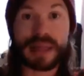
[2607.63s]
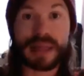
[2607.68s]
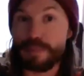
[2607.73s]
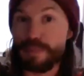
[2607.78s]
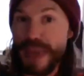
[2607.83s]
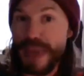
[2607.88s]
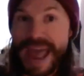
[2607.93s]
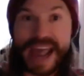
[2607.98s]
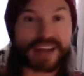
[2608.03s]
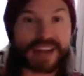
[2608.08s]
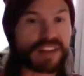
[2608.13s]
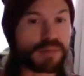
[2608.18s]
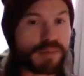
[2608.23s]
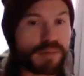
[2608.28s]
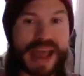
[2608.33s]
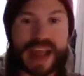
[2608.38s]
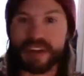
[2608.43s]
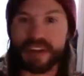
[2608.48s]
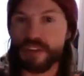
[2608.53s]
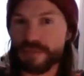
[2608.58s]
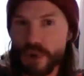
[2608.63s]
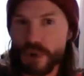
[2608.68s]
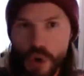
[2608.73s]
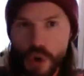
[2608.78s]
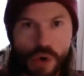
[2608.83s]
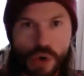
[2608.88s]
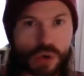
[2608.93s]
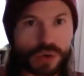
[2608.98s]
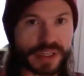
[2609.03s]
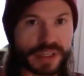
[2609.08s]
like bags and bags of
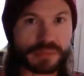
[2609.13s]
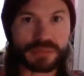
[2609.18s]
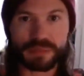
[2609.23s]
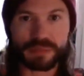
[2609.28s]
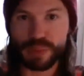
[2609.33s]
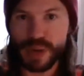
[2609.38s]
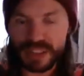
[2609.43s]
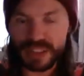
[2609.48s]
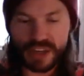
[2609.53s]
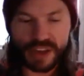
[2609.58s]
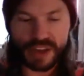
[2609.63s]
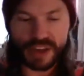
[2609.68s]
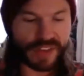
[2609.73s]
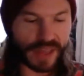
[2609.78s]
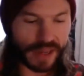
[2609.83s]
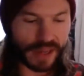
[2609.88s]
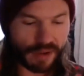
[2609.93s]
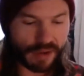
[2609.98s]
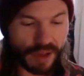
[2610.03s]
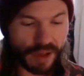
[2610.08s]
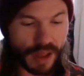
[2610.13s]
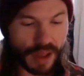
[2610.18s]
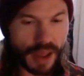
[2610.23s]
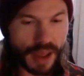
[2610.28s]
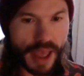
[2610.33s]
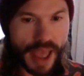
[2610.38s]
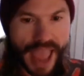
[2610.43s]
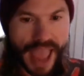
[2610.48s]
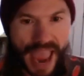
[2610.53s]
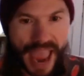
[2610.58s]
gold and precious things.
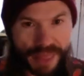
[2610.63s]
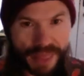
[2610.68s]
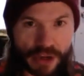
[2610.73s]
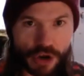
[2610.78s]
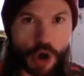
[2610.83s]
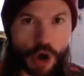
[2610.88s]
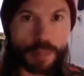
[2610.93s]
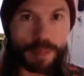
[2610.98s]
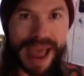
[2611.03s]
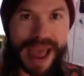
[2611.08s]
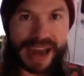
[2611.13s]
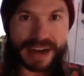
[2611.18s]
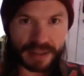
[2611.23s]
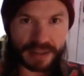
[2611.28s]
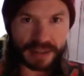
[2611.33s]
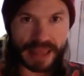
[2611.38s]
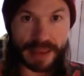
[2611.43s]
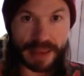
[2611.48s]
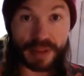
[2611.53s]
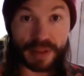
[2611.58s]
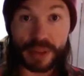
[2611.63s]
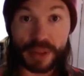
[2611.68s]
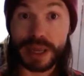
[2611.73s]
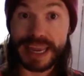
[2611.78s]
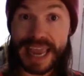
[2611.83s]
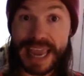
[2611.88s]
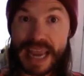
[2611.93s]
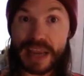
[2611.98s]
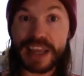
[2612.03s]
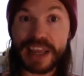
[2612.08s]
And they go back to Laban. They're
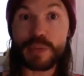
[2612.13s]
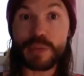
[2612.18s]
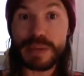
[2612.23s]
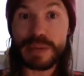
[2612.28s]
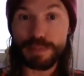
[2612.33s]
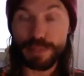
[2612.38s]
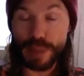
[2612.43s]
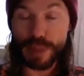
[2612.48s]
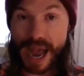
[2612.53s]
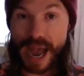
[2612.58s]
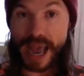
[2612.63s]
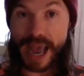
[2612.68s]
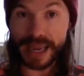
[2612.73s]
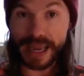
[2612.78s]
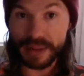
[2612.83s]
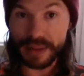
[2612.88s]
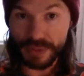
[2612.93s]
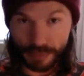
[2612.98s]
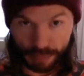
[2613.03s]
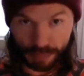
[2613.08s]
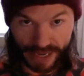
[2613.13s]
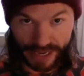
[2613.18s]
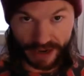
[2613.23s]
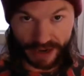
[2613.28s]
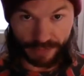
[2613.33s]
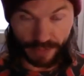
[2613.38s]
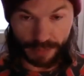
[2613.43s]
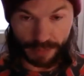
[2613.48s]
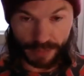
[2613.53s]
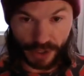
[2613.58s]
like, hey, can we buy the
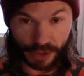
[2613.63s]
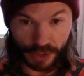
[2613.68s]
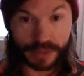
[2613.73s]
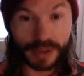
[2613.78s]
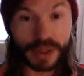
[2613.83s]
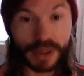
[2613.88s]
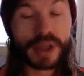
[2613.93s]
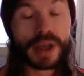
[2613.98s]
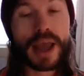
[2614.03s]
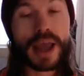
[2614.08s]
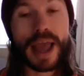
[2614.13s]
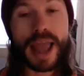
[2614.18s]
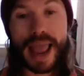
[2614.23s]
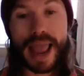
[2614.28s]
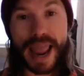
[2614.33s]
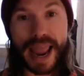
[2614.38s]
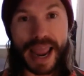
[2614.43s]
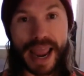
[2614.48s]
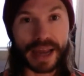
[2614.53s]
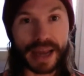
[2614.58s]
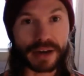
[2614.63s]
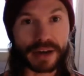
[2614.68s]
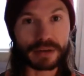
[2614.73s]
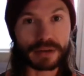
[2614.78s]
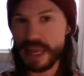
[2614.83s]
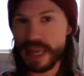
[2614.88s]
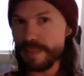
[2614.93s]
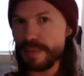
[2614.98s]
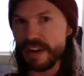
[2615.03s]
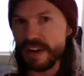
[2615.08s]
plates from you? And
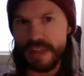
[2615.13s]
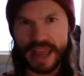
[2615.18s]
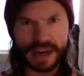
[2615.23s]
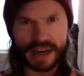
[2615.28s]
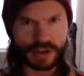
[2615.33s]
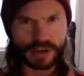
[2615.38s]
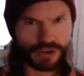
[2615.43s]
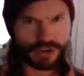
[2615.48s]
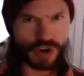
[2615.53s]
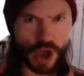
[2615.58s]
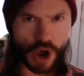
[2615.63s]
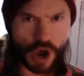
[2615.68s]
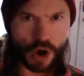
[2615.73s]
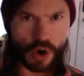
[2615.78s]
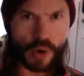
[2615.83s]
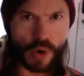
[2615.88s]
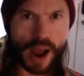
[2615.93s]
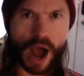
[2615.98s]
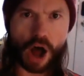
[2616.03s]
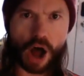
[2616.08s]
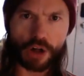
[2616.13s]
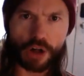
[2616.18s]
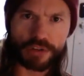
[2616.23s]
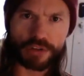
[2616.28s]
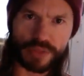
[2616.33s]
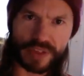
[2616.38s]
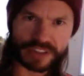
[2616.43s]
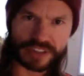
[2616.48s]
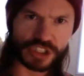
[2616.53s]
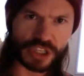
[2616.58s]
Laban's like, no,
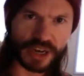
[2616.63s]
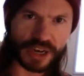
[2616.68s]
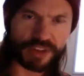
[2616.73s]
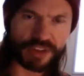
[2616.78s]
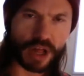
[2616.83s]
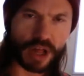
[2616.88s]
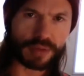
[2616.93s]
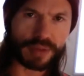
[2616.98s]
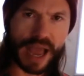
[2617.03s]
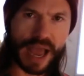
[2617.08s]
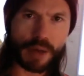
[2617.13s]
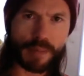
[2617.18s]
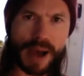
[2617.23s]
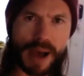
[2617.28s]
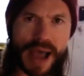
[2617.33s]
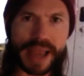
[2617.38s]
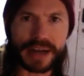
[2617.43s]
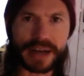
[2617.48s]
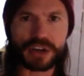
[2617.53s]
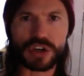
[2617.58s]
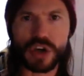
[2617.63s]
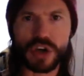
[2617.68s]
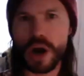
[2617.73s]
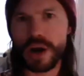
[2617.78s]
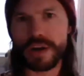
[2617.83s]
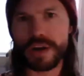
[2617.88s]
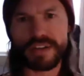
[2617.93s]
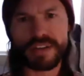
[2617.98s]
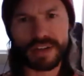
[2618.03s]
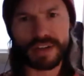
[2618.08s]
also this shit is all now mine.
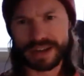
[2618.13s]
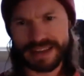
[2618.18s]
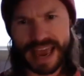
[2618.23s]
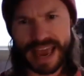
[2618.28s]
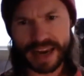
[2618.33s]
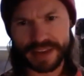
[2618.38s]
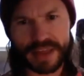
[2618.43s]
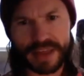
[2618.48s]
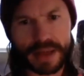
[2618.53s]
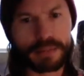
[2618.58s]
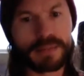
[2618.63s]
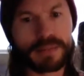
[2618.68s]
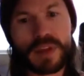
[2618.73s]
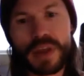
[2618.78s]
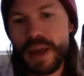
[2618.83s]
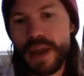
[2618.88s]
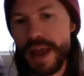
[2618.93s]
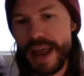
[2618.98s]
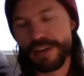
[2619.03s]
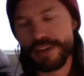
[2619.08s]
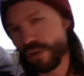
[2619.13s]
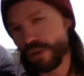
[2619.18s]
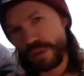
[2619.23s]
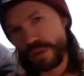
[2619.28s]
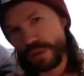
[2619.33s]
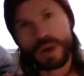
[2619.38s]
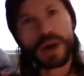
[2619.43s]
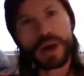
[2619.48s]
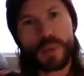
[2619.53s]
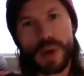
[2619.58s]
Guards, attack them. And so
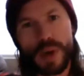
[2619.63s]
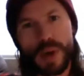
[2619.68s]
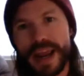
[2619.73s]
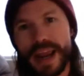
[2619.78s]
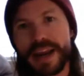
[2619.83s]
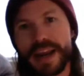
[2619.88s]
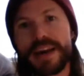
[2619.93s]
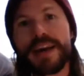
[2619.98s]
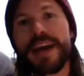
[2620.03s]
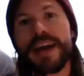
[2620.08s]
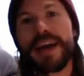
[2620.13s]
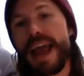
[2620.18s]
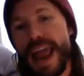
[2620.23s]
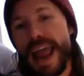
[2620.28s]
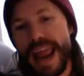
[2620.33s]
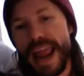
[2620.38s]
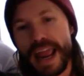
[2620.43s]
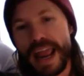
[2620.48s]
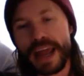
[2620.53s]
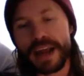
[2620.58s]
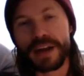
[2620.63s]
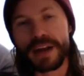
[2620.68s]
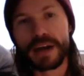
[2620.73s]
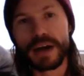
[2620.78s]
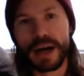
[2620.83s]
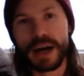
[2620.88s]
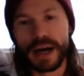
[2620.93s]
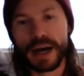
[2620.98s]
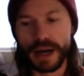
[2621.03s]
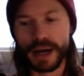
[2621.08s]
they run away. And
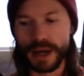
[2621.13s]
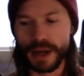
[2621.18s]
